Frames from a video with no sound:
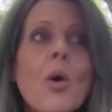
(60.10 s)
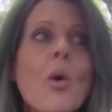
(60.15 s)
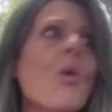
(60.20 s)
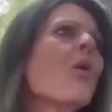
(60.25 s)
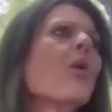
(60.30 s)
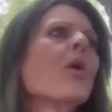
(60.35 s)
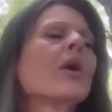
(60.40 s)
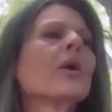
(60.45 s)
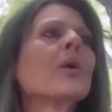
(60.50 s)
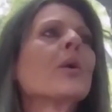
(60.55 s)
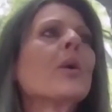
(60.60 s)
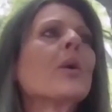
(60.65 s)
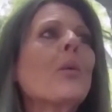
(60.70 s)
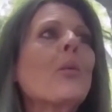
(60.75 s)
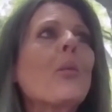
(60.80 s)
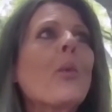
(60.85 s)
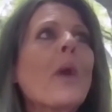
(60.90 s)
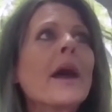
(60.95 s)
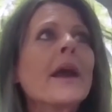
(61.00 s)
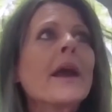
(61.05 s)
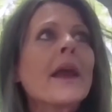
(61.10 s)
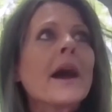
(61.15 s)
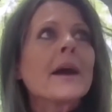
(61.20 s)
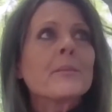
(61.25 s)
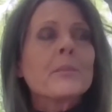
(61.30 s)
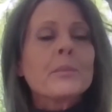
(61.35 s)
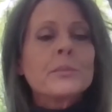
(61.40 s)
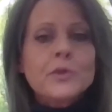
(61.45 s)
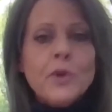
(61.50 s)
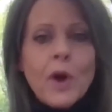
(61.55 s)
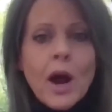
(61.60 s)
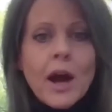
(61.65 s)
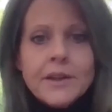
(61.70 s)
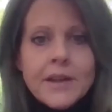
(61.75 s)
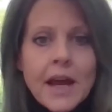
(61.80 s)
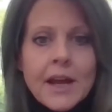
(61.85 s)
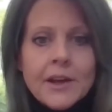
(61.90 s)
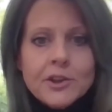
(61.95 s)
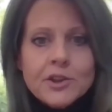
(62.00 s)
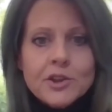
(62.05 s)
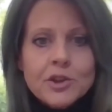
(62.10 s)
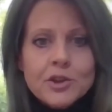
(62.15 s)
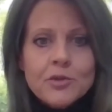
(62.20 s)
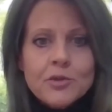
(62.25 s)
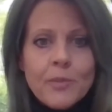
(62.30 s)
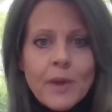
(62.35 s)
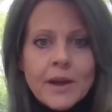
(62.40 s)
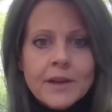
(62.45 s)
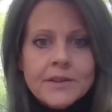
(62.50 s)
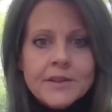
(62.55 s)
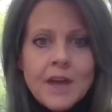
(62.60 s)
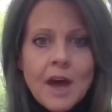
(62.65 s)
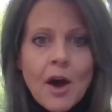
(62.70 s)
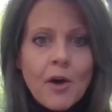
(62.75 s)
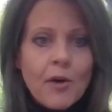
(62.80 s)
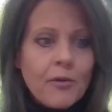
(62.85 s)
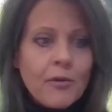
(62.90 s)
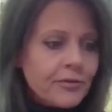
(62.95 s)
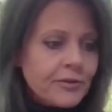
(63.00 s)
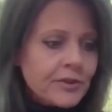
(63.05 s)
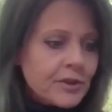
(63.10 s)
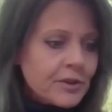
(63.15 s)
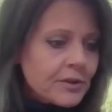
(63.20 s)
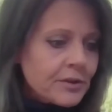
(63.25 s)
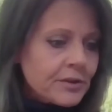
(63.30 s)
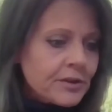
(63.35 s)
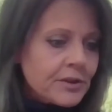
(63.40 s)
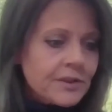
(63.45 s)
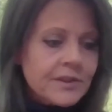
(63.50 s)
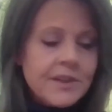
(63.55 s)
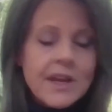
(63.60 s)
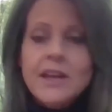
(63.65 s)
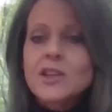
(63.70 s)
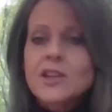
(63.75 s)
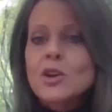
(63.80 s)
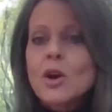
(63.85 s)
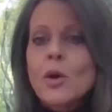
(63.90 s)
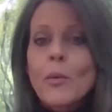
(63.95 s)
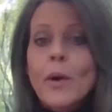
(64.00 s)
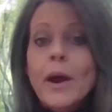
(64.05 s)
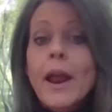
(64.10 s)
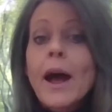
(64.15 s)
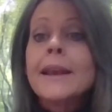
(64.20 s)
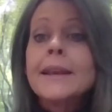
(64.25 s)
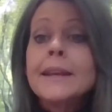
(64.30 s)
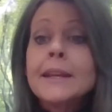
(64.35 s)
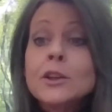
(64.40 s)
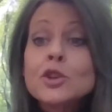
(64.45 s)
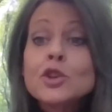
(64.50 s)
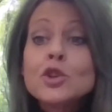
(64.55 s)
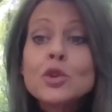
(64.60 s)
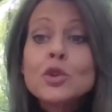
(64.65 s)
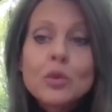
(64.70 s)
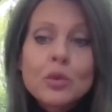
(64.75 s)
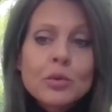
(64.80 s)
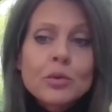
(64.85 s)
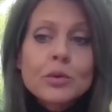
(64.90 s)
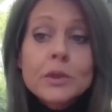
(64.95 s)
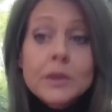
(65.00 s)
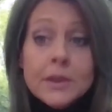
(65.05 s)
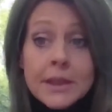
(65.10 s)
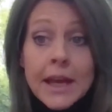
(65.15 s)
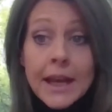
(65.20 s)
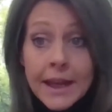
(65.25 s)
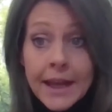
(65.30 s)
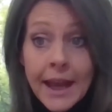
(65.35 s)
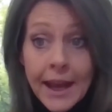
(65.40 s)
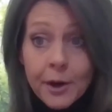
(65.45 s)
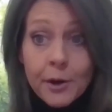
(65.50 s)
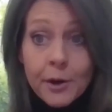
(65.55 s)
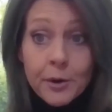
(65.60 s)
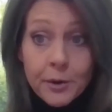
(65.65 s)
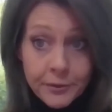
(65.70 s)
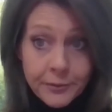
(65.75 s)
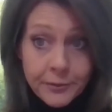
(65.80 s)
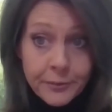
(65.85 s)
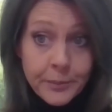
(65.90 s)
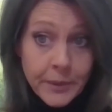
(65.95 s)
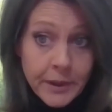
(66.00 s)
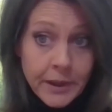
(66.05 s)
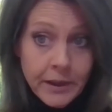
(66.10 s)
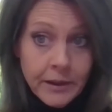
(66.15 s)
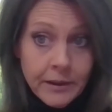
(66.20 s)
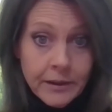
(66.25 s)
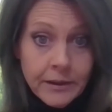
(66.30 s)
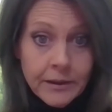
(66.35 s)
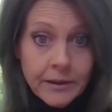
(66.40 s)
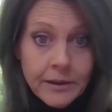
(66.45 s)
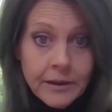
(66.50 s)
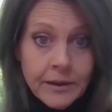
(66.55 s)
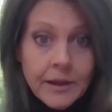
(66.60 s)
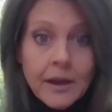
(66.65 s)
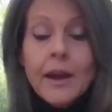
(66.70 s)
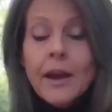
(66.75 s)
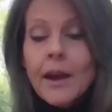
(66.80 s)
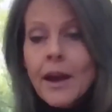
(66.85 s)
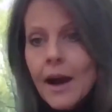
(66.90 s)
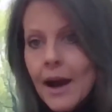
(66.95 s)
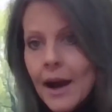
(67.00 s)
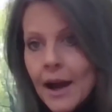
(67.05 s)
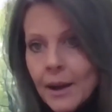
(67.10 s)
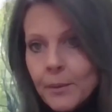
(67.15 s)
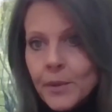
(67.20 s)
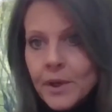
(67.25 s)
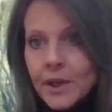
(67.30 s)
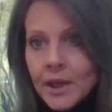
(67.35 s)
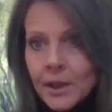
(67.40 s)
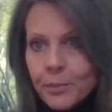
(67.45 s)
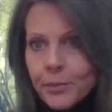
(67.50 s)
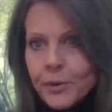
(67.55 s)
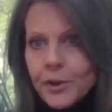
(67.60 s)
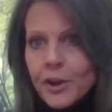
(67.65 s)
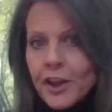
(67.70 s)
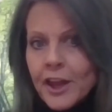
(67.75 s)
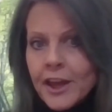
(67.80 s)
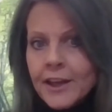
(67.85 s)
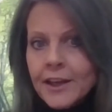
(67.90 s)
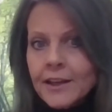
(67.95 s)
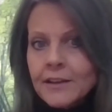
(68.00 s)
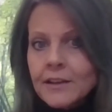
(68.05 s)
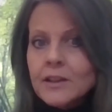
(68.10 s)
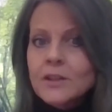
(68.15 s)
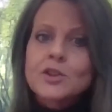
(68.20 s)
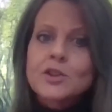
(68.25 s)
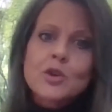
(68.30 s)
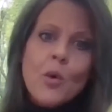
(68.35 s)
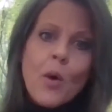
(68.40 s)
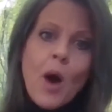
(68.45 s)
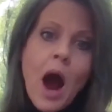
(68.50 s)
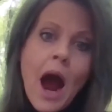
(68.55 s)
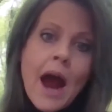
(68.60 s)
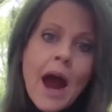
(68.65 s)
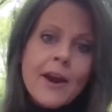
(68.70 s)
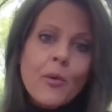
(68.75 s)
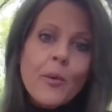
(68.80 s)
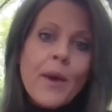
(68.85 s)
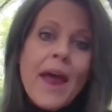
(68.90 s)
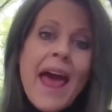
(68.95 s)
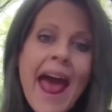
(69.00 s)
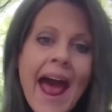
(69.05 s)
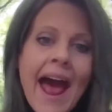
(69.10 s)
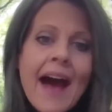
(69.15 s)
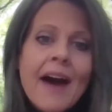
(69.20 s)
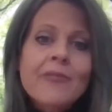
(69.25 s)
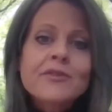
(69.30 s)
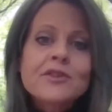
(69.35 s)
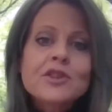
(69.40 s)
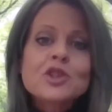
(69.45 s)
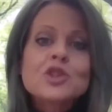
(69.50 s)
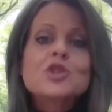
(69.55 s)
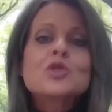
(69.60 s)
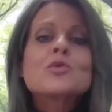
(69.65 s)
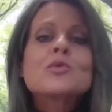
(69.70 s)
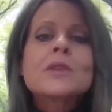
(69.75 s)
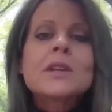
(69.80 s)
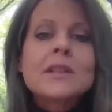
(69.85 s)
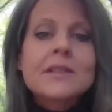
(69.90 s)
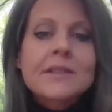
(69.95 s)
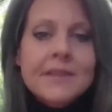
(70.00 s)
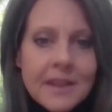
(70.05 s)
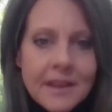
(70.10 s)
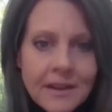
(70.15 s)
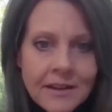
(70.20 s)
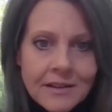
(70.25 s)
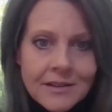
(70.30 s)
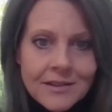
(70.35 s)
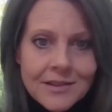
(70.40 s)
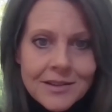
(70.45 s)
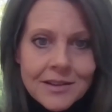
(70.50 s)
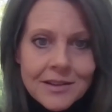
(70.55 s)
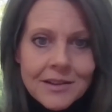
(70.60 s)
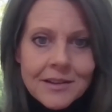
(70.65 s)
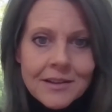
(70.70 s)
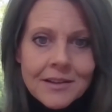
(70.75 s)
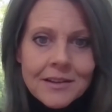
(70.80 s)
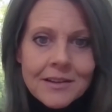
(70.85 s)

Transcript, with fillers: or when I draw attention to myself to, to say, you know what, I need you to take care of me. I'm manipulating this so I don't have to do these things.